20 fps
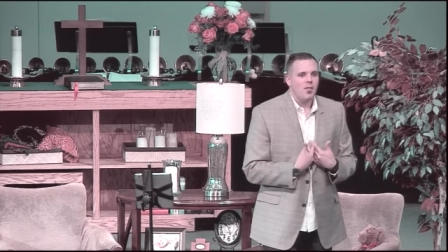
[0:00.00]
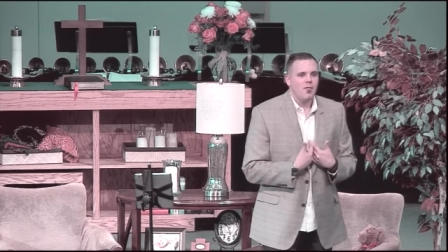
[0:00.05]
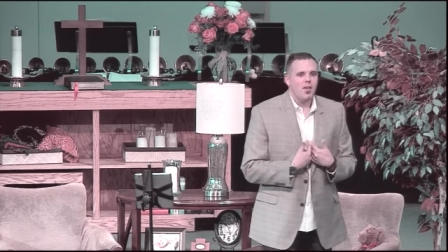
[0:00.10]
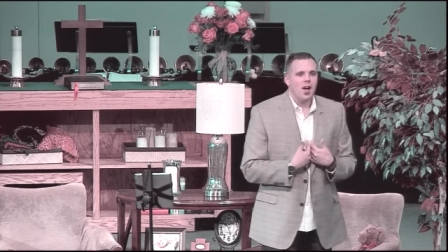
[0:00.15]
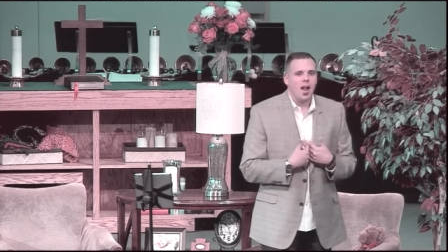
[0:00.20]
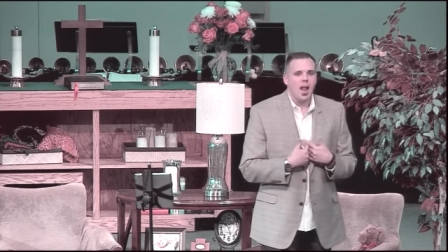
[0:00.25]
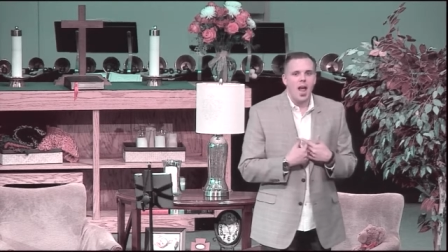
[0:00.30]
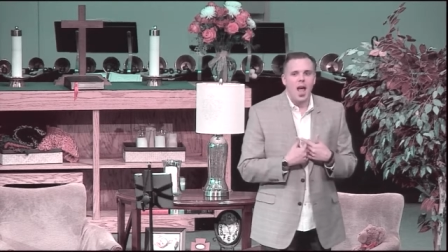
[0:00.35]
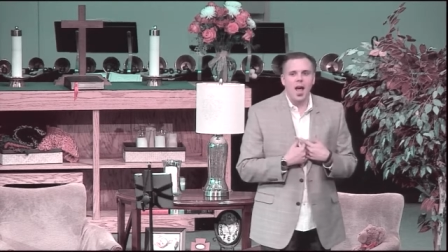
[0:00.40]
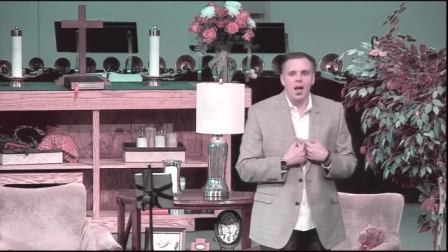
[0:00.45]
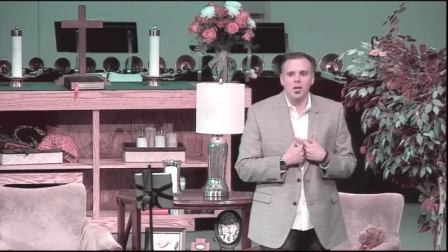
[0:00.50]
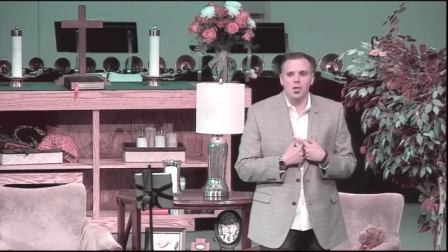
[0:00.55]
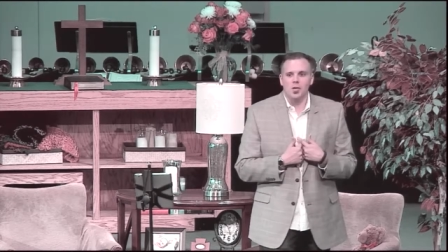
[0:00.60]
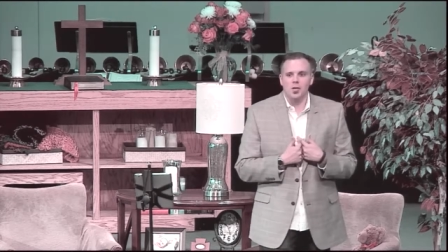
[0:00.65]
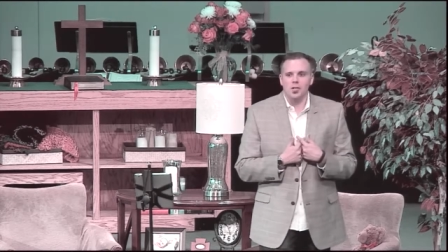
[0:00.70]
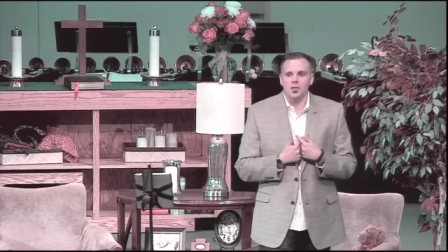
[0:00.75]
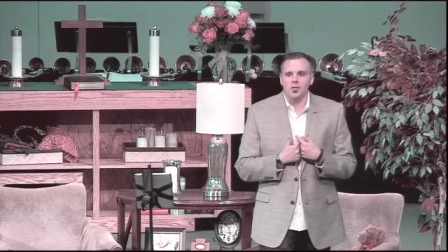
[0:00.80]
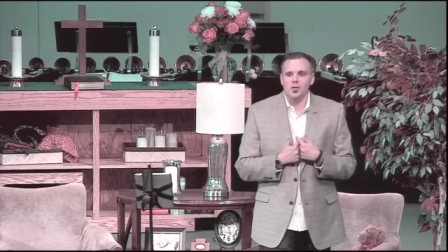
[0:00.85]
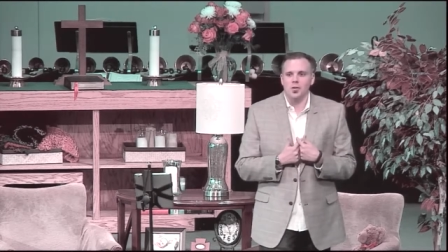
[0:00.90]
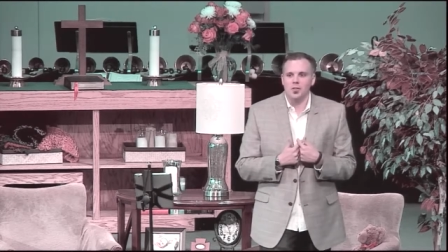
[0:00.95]
I
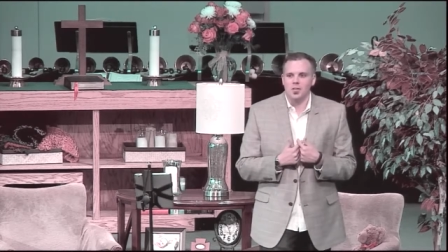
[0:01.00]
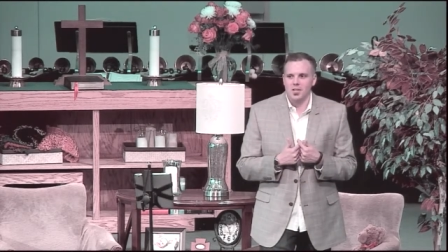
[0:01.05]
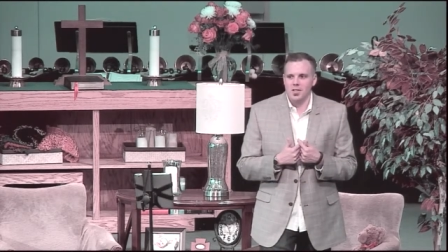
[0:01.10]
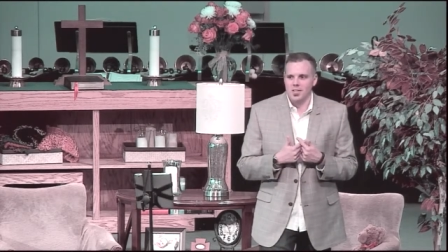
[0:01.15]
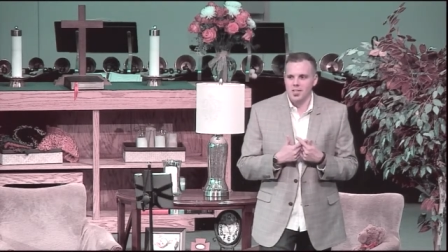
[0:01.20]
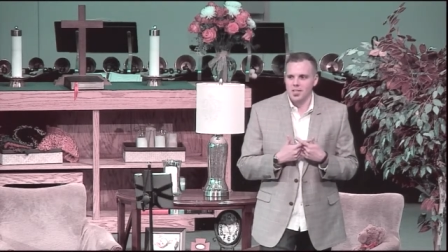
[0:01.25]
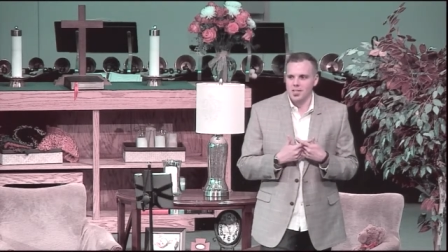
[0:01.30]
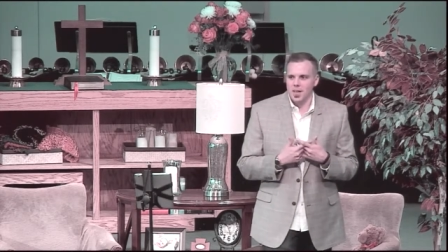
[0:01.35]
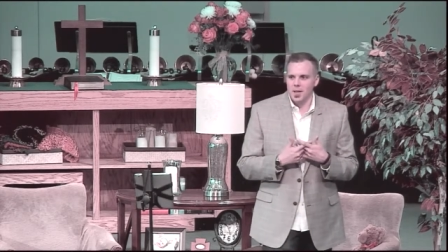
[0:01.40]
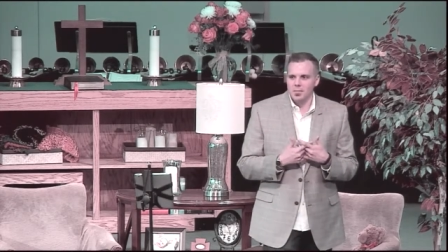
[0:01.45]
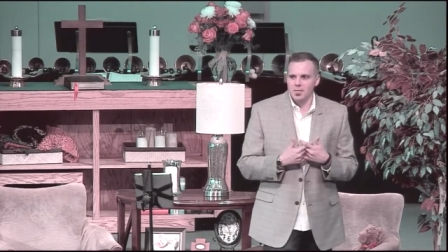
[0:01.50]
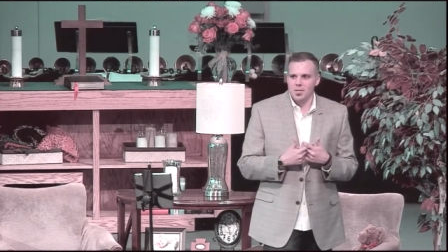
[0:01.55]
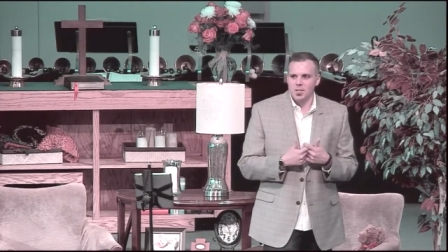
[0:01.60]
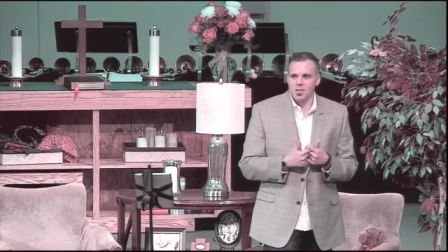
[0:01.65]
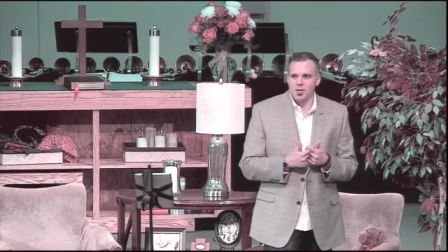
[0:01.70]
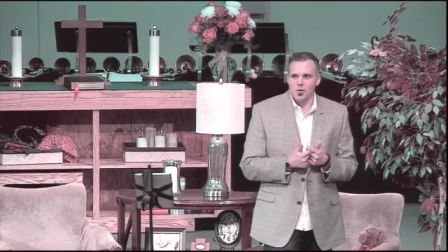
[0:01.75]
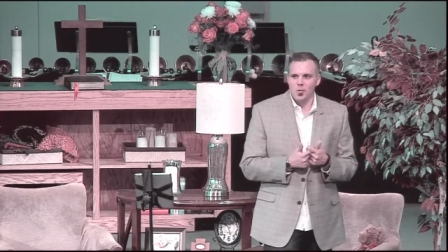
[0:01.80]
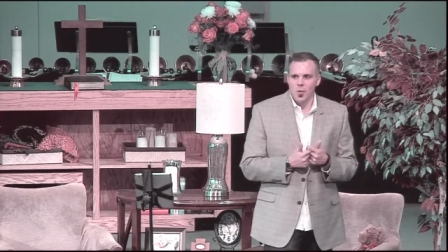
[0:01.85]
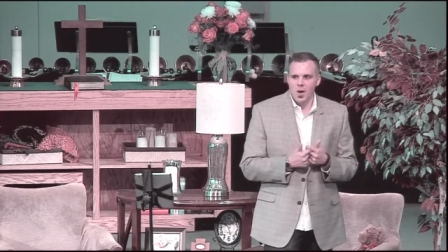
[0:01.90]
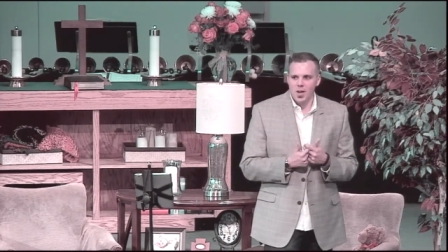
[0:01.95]
actually took the steps
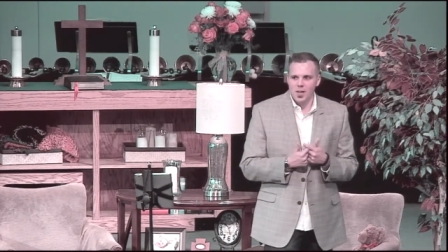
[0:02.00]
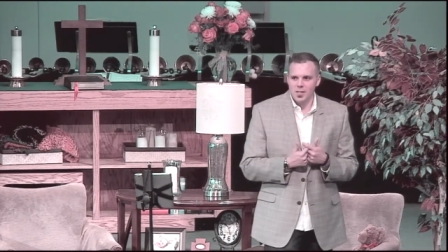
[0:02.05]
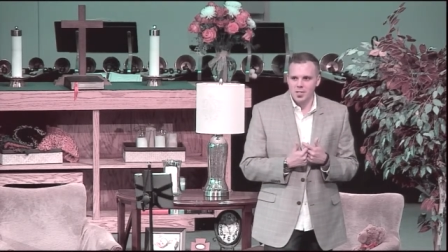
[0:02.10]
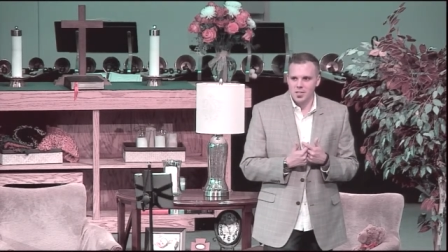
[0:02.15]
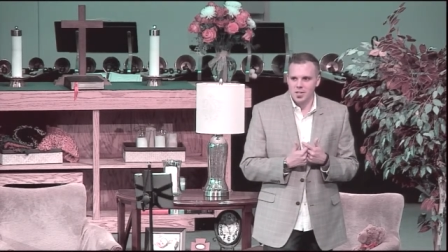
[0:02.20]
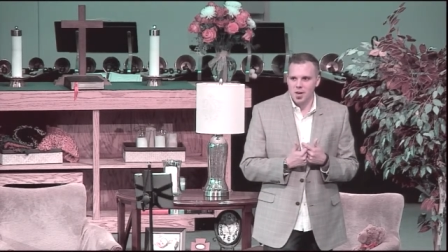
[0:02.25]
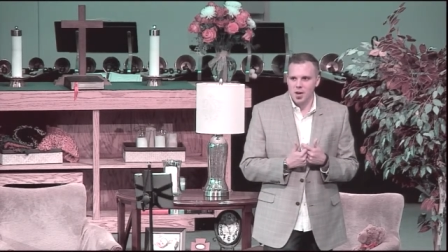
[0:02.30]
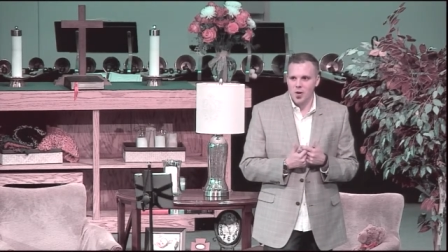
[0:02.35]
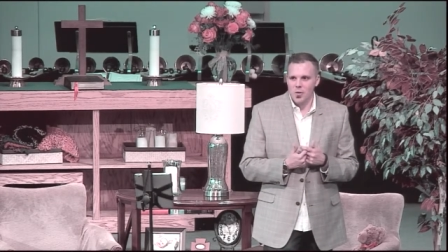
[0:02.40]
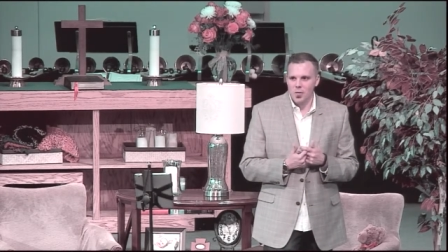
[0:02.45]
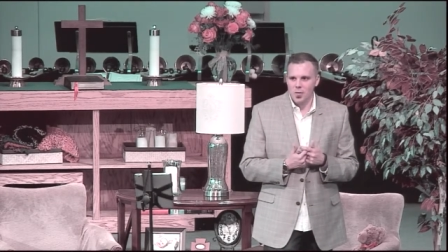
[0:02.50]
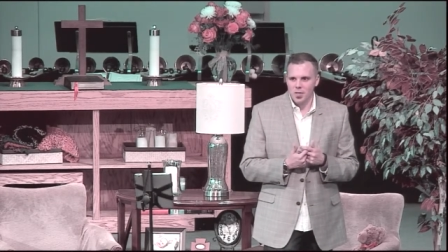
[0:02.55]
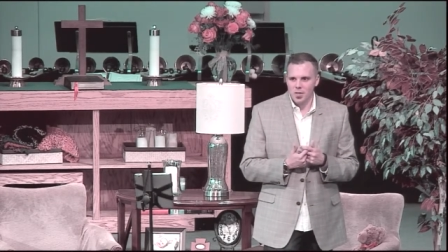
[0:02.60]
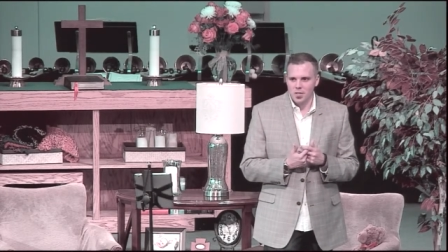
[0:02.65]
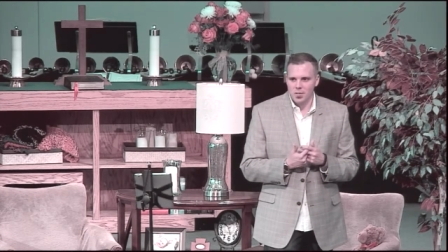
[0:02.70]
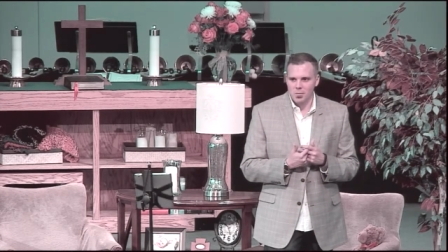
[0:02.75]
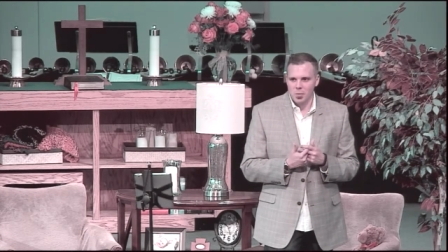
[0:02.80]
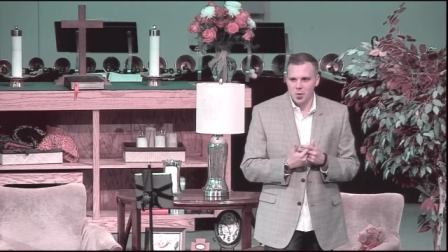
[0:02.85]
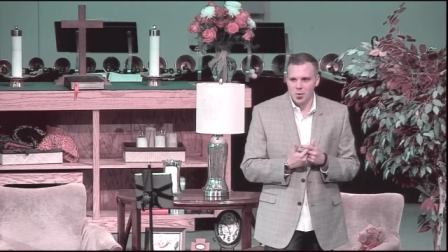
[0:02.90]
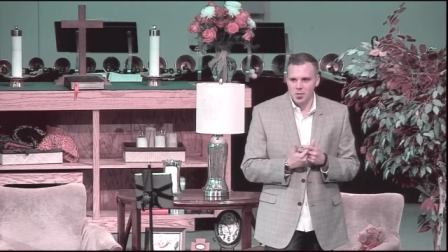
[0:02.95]
to reconcile with
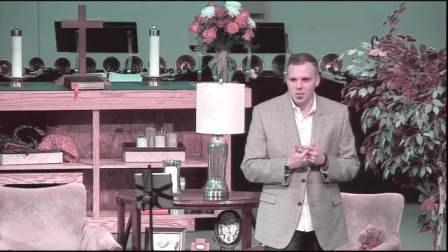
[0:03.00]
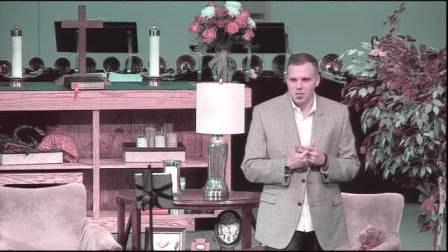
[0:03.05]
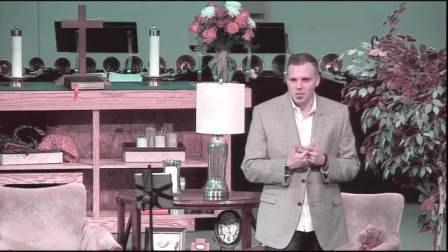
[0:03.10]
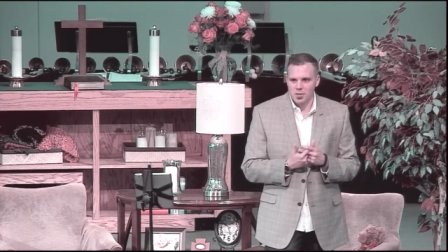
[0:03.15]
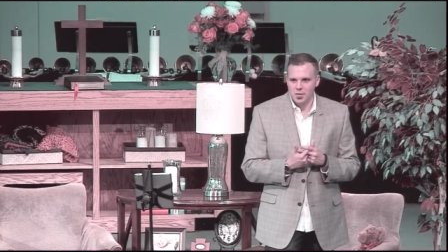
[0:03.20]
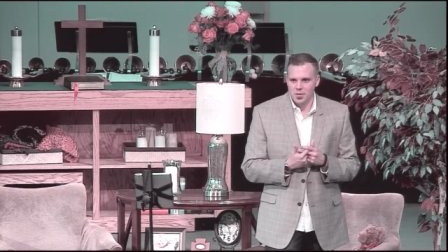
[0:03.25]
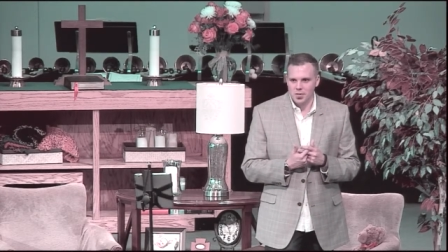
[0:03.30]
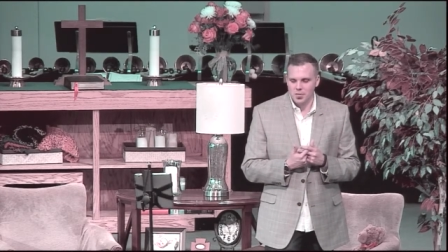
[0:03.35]
this person?